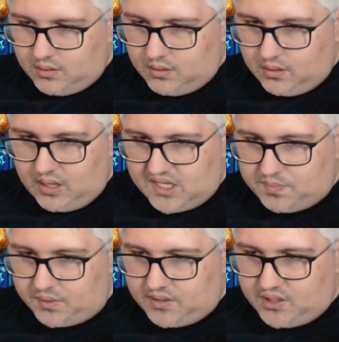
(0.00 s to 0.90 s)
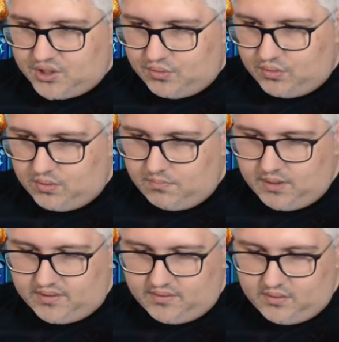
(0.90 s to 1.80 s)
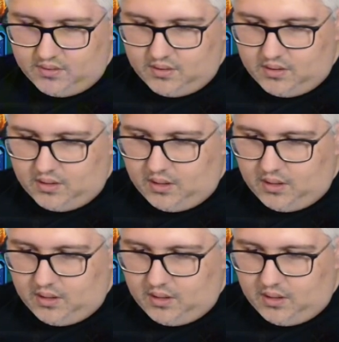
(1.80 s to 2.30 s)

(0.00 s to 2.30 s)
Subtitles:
Has potential, but a